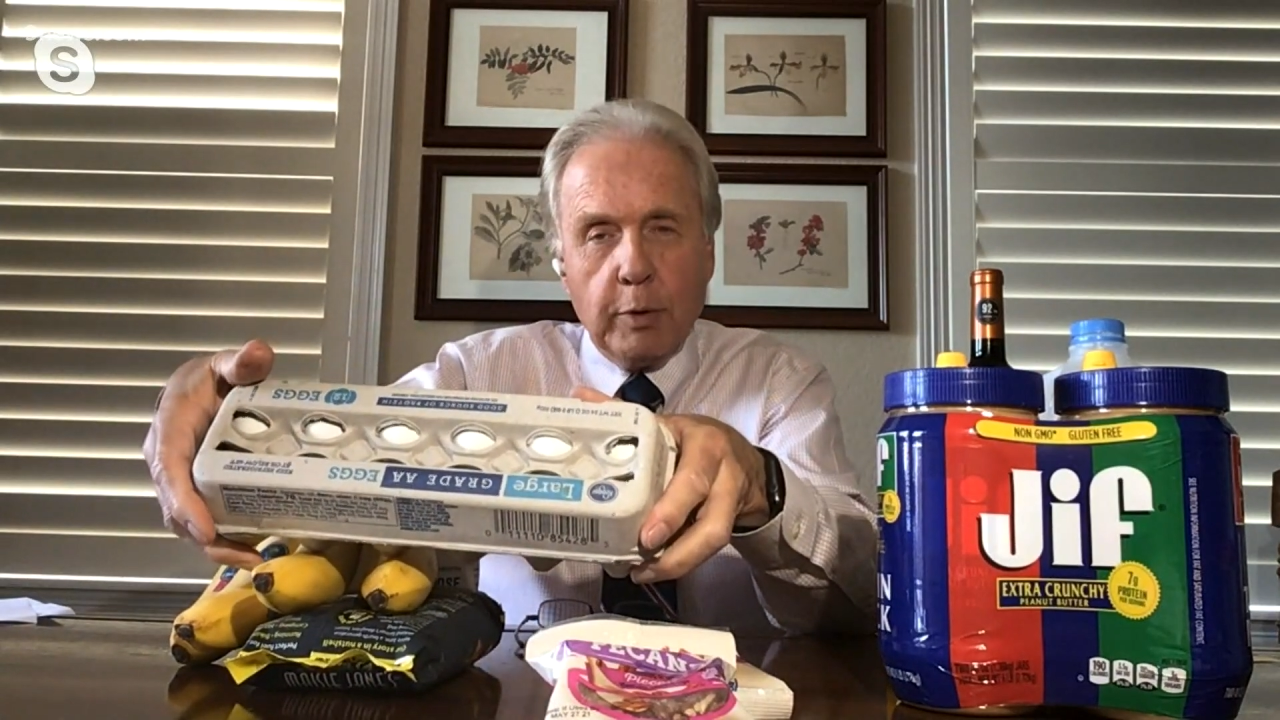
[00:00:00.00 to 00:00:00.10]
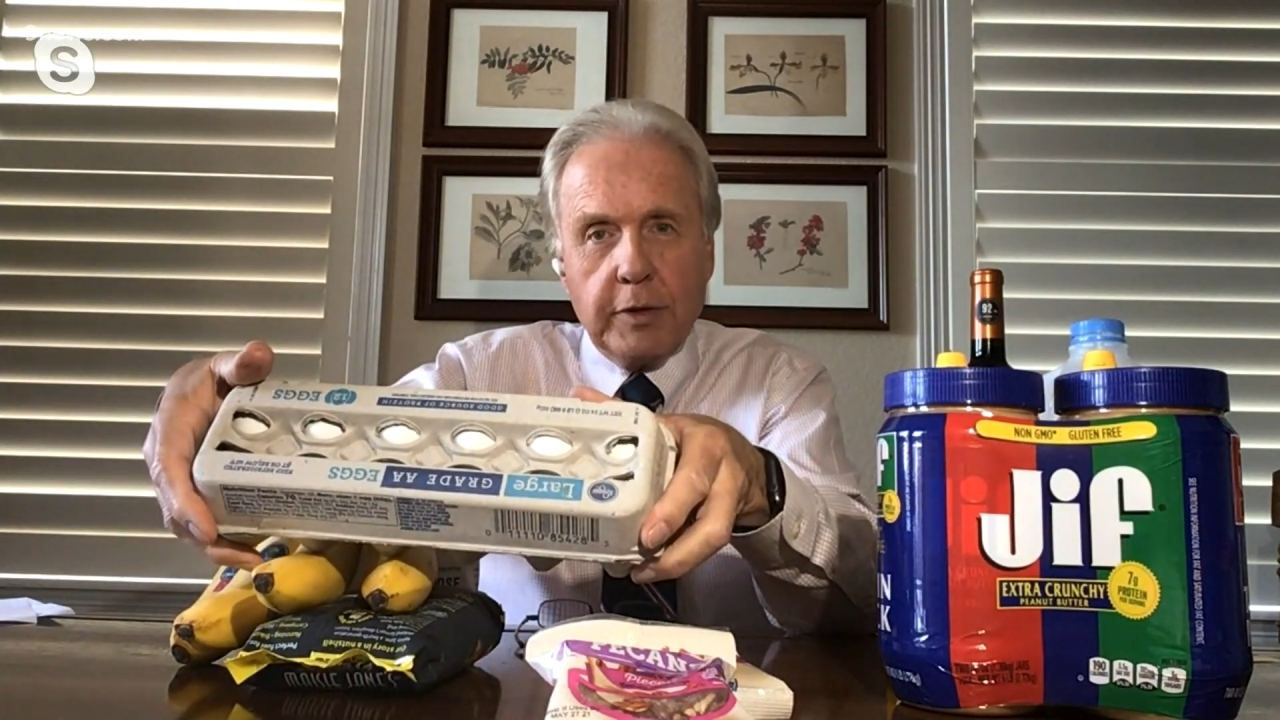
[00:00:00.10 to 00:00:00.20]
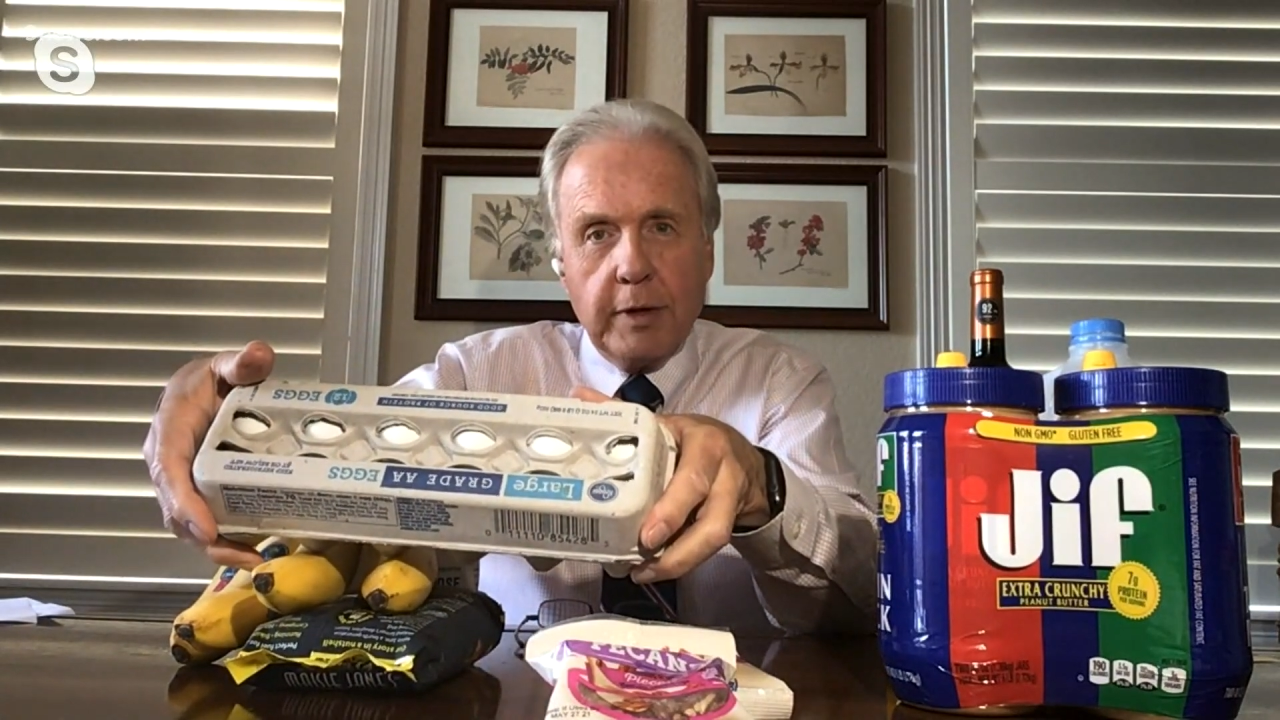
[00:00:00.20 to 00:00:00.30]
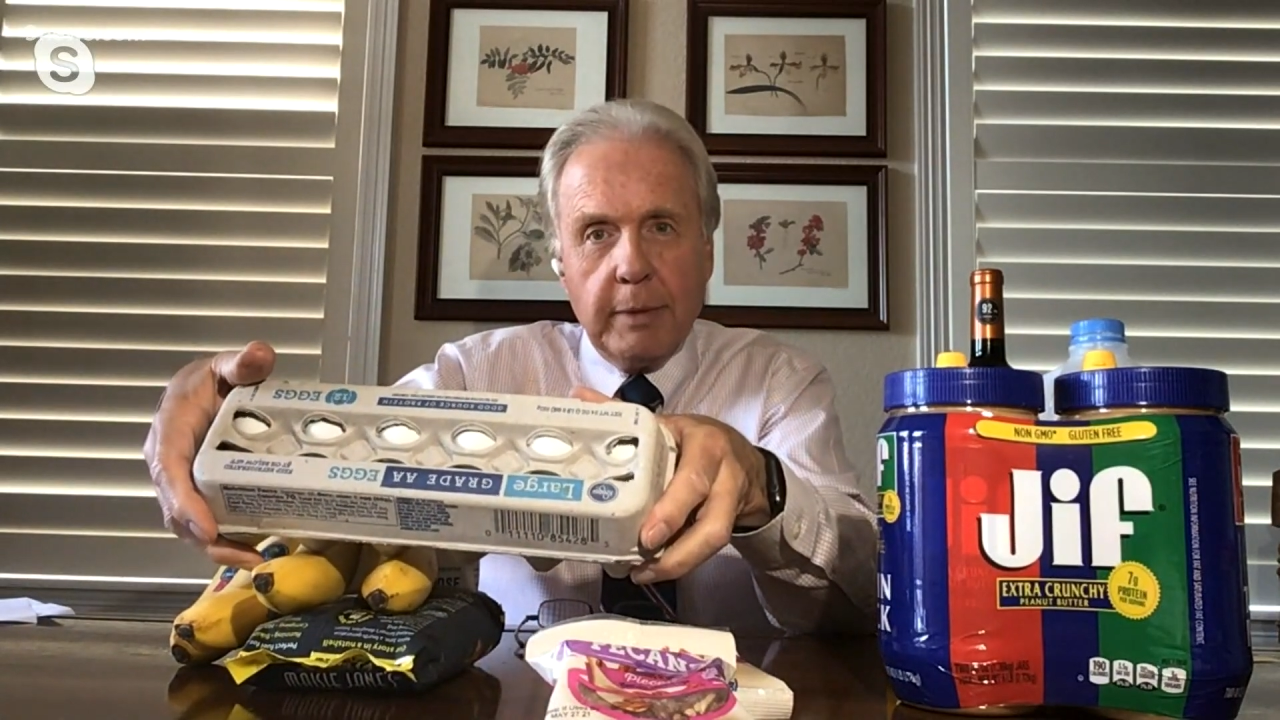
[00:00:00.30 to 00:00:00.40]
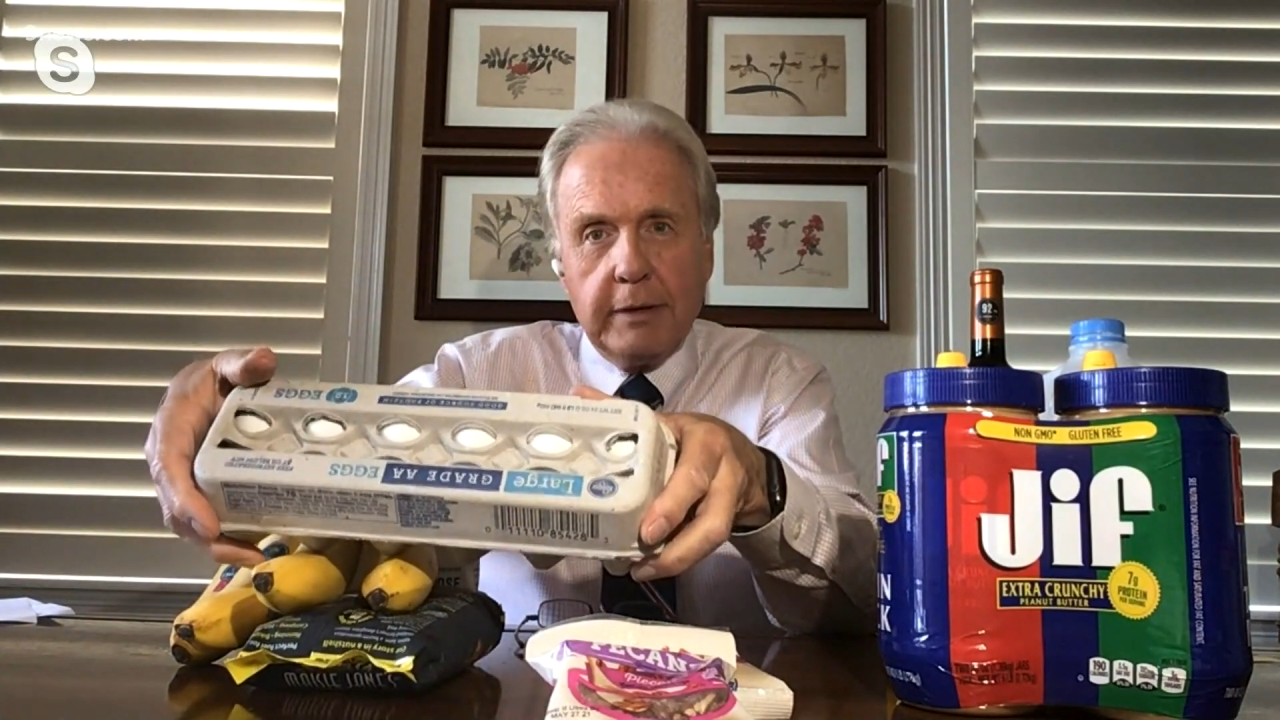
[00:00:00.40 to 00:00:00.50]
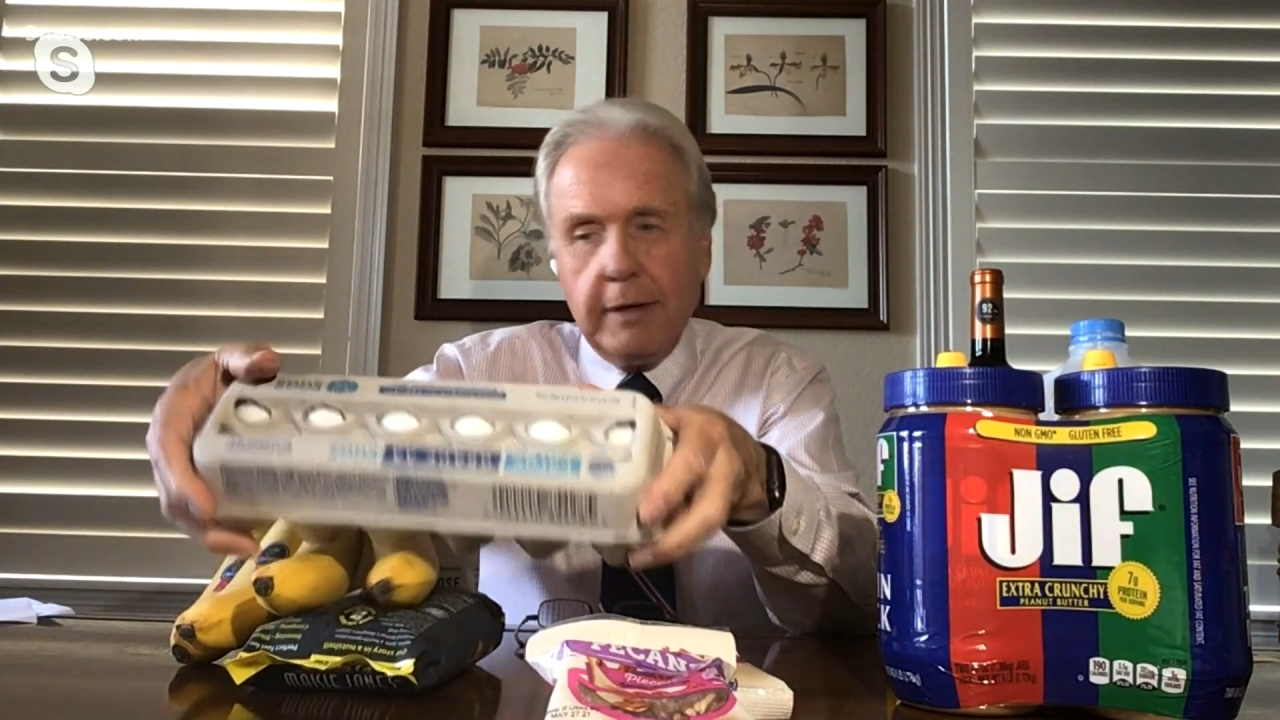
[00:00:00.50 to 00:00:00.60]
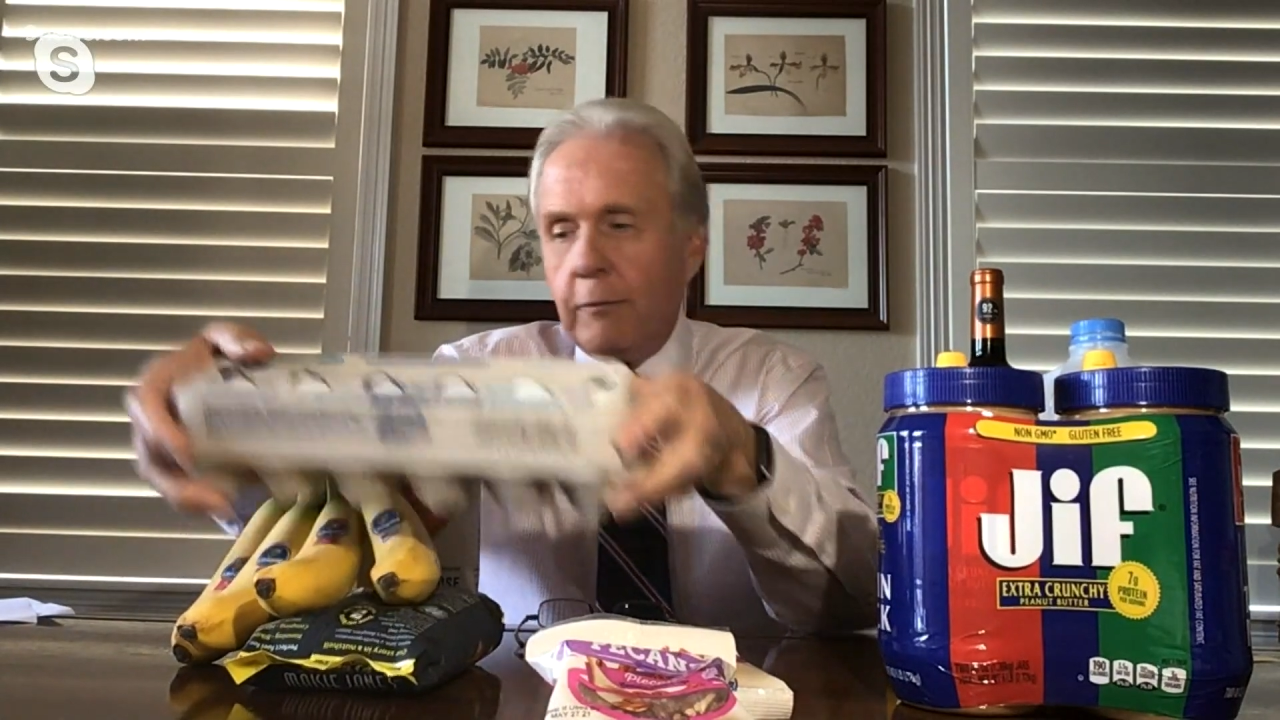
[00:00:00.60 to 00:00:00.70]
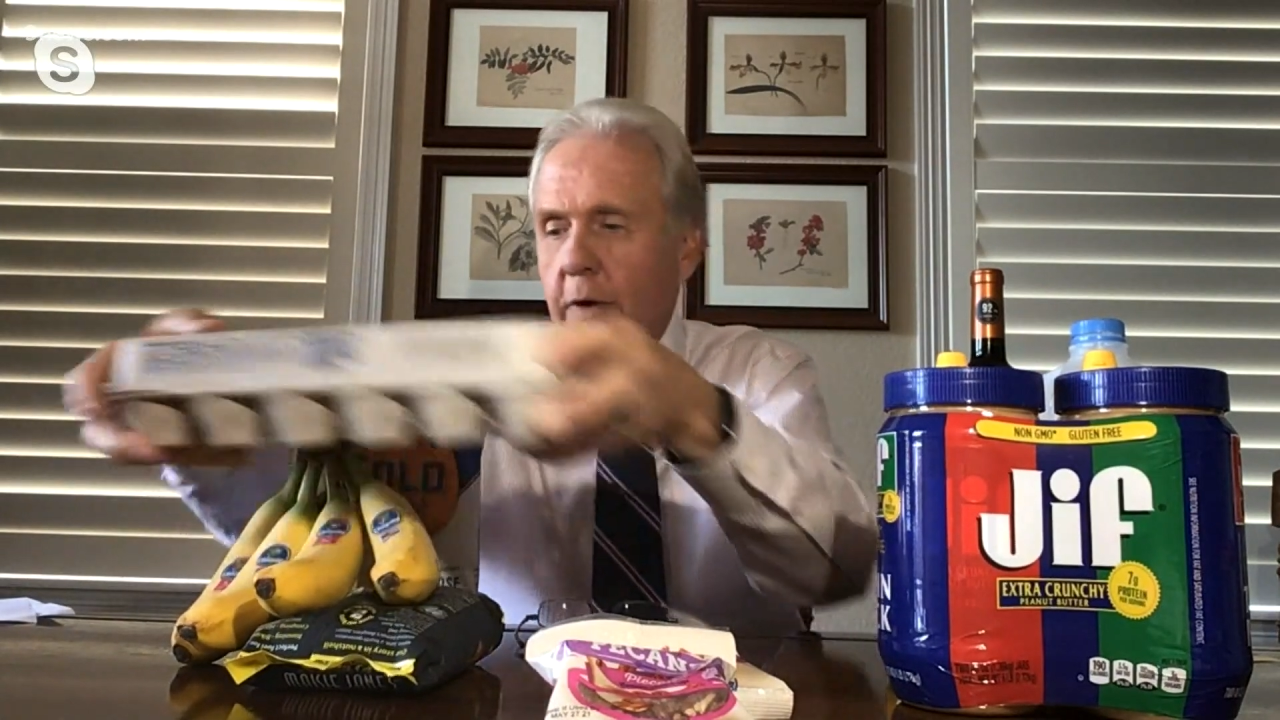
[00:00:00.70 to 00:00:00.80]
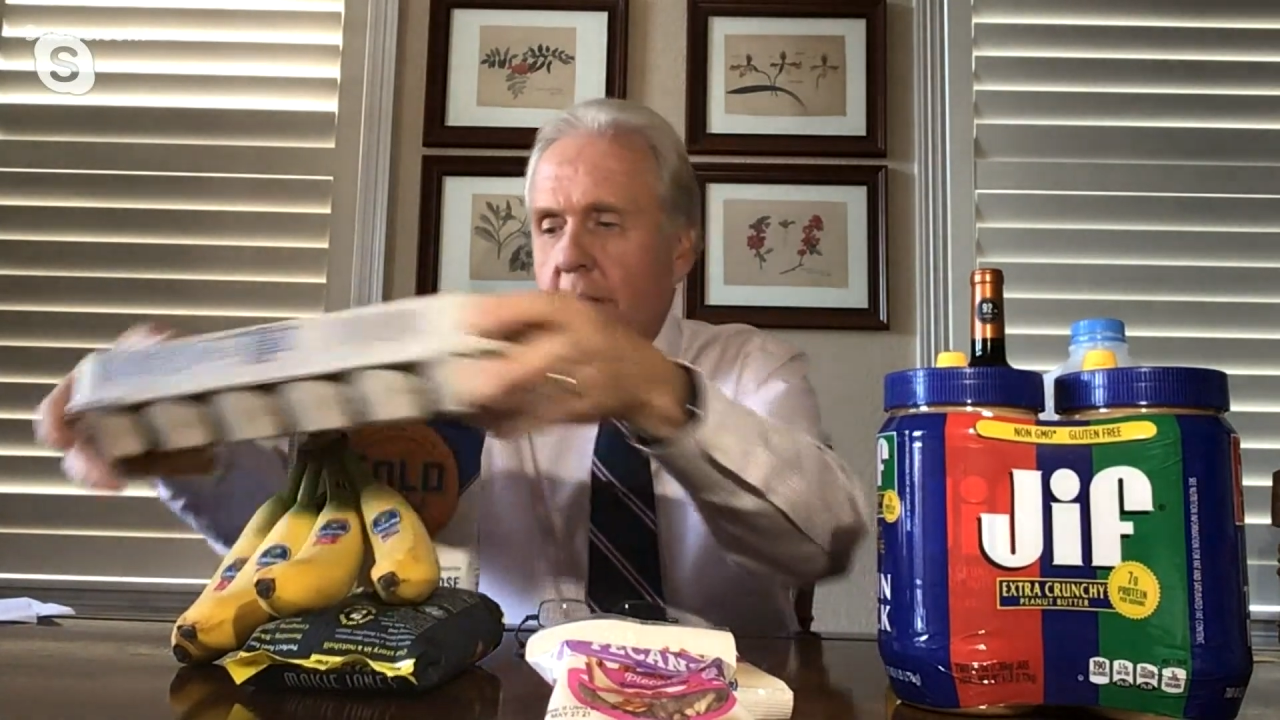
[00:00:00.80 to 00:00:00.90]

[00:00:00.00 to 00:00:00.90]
put them in a different